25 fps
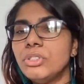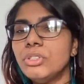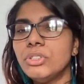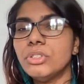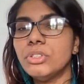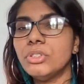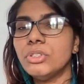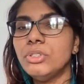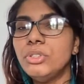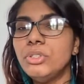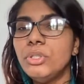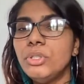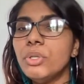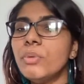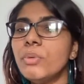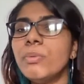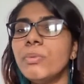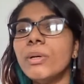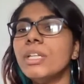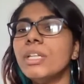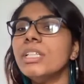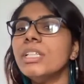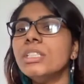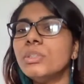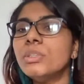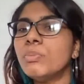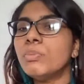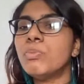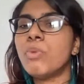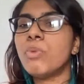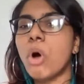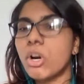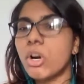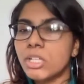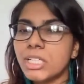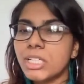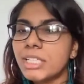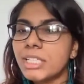you wouldn't
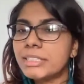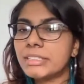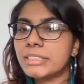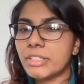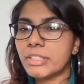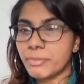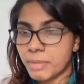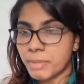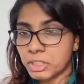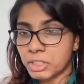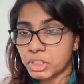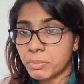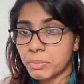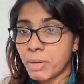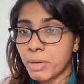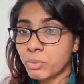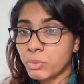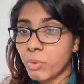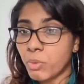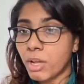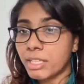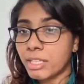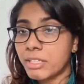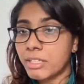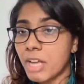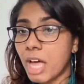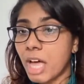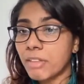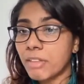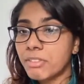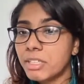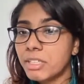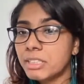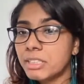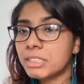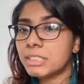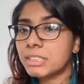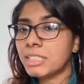worry so much about what
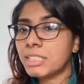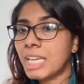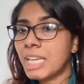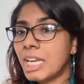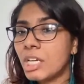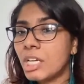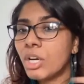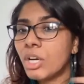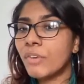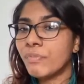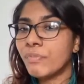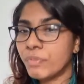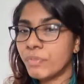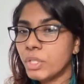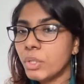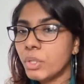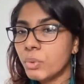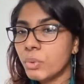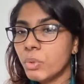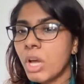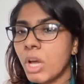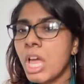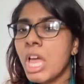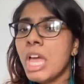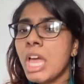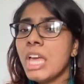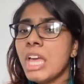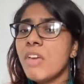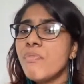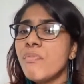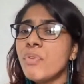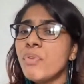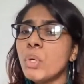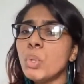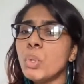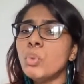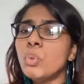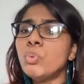others think of you
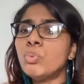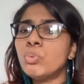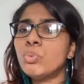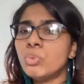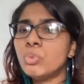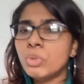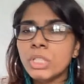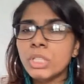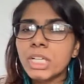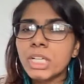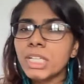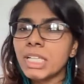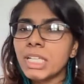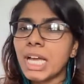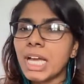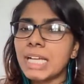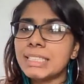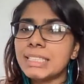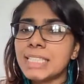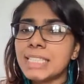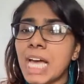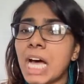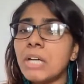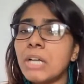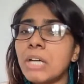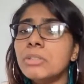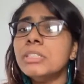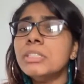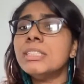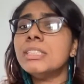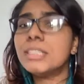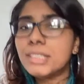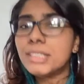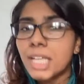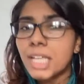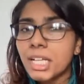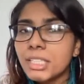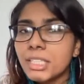if you realize how
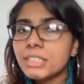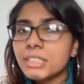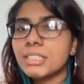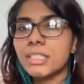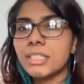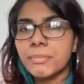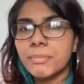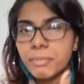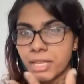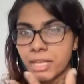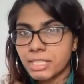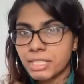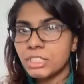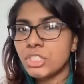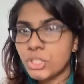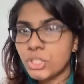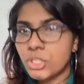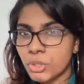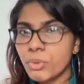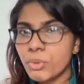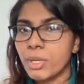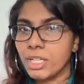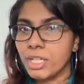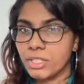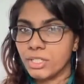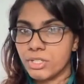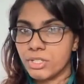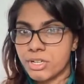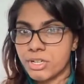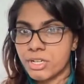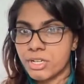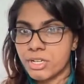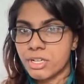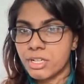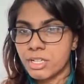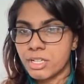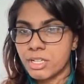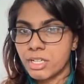seldom they do
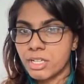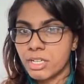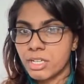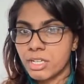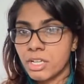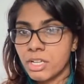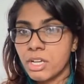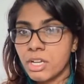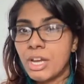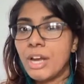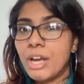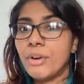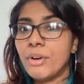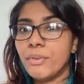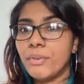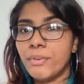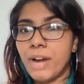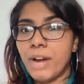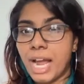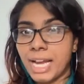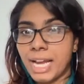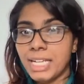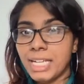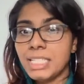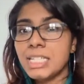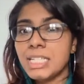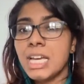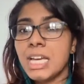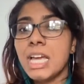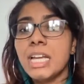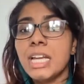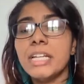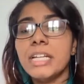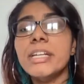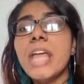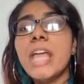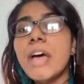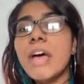it, right?
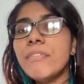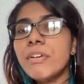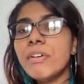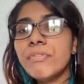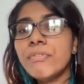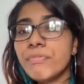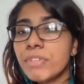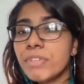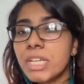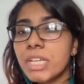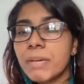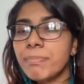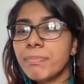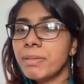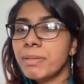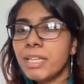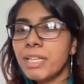Never fear